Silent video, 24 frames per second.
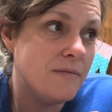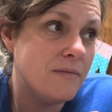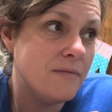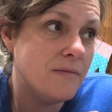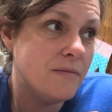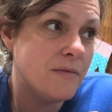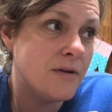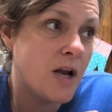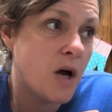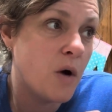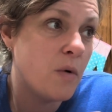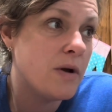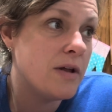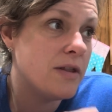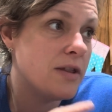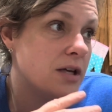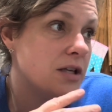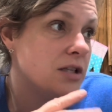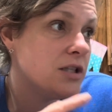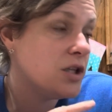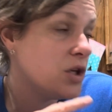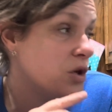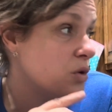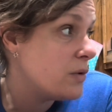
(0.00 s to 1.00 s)
knowing
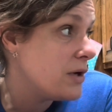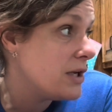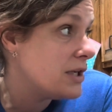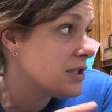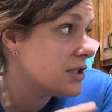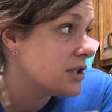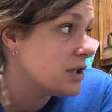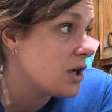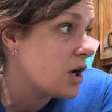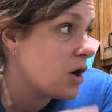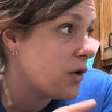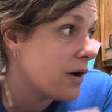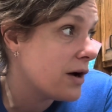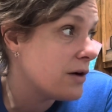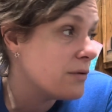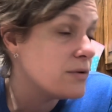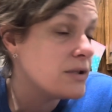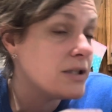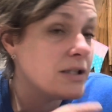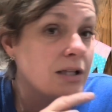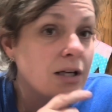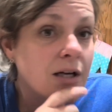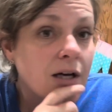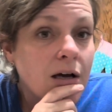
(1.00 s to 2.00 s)
that 2 weeks ago I
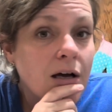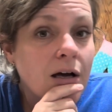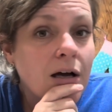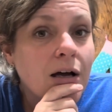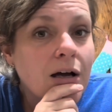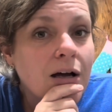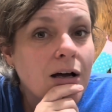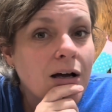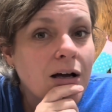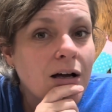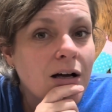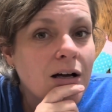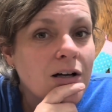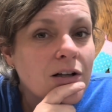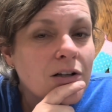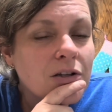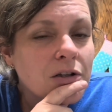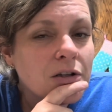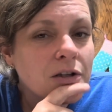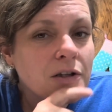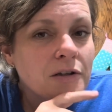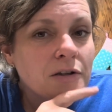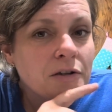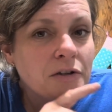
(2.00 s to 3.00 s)
was
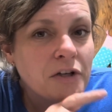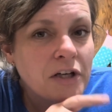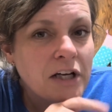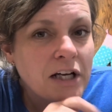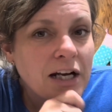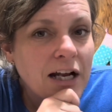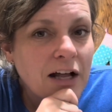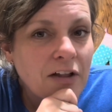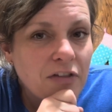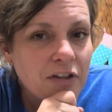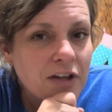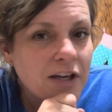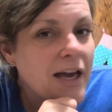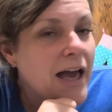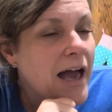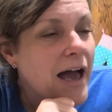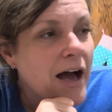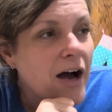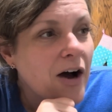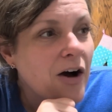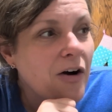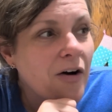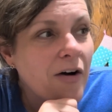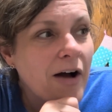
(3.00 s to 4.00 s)
looking at the
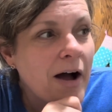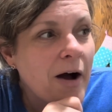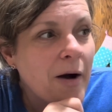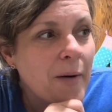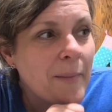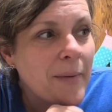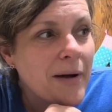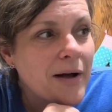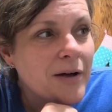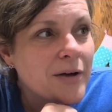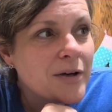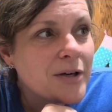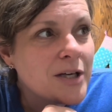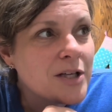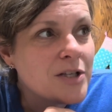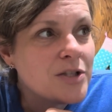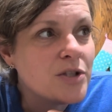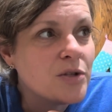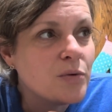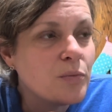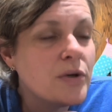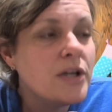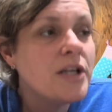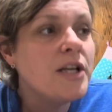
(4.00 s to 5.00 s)
cow out my
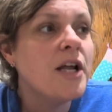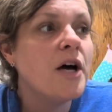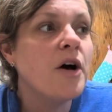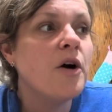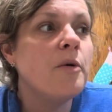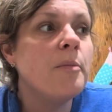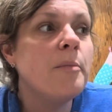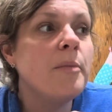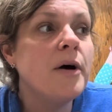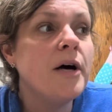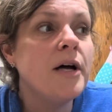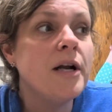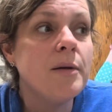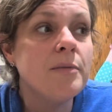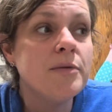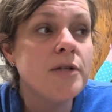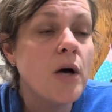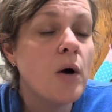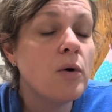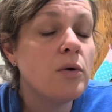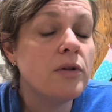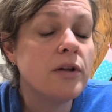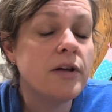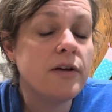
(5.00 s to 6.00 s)
kitchen window, but I'm
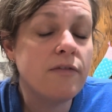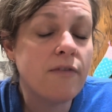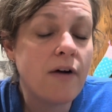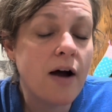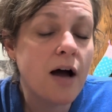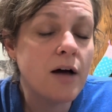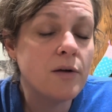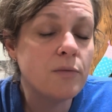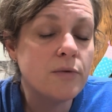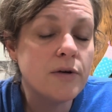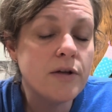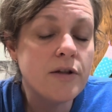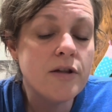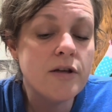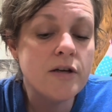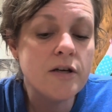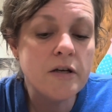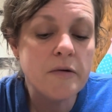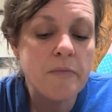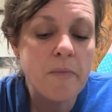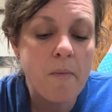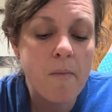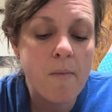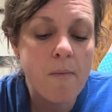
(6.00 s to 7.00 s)
totally fine with
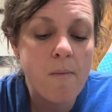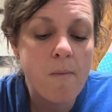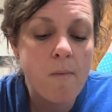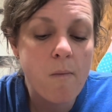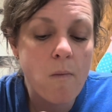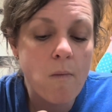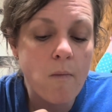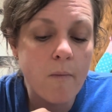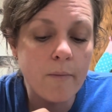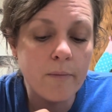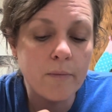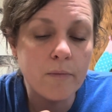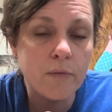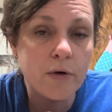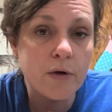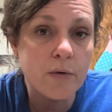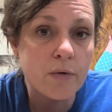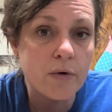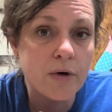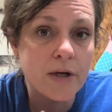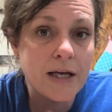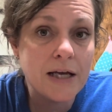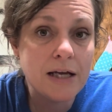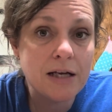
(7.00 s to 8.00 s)
it. We
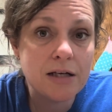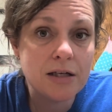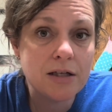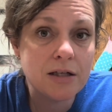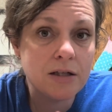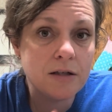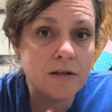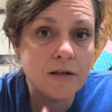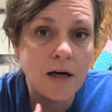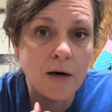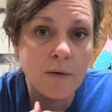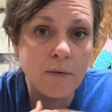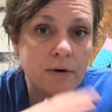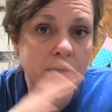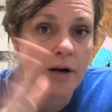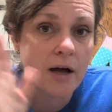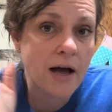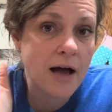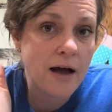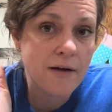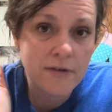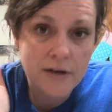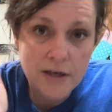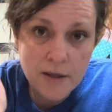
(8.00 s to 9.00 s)
will eat it. I will not
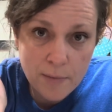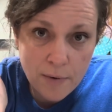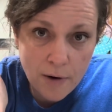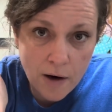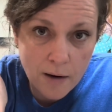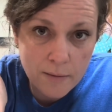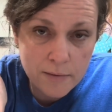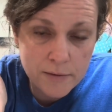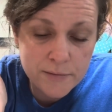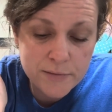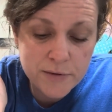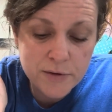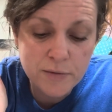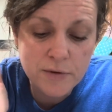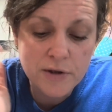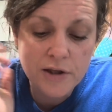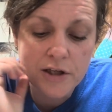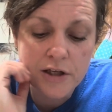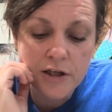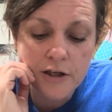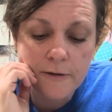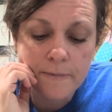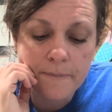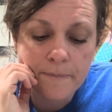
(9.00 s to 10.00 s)
have any problems with
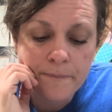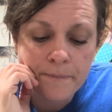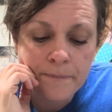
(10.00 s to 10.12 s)
it.